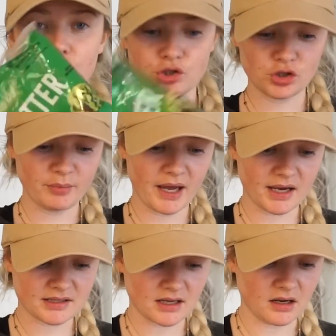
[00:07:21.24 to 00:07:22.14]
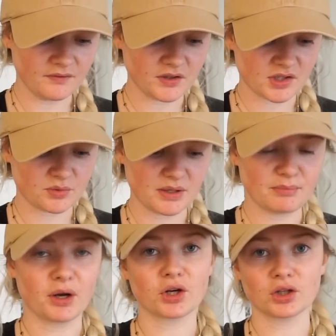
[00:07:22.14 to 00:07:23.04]
2 bags of the
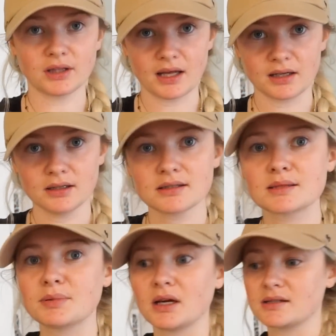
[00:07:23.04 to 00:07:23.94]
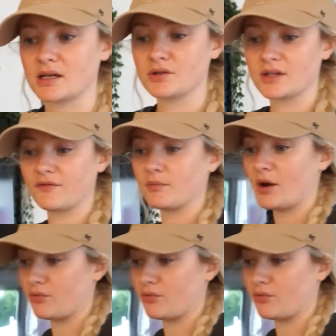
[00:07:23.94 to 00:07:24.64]
sweet butter lettuce because I use that for my